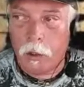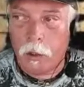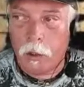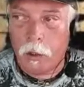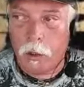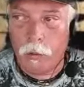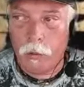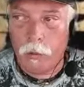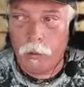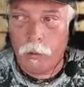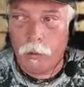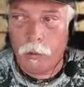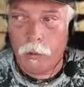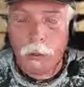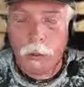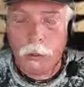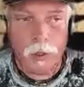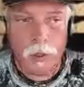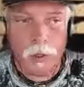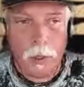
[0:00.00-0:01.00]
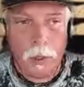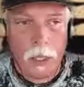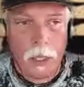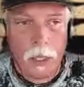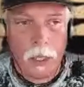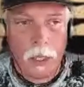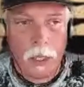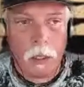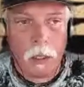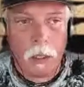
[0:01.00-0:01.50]
to whom these presents
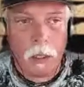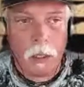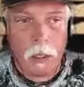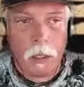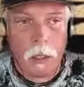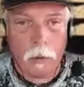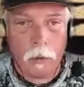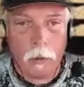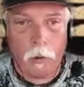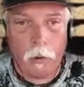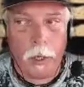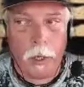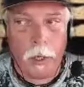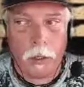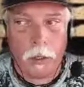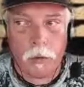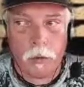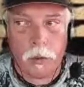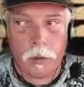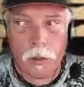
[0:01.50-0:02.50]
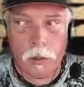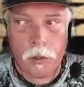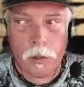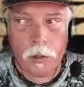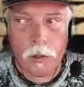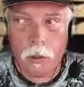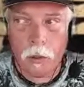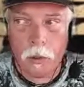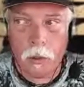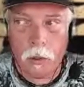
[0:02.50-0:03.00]
may come,
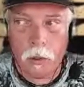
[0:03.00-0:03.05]
greetings.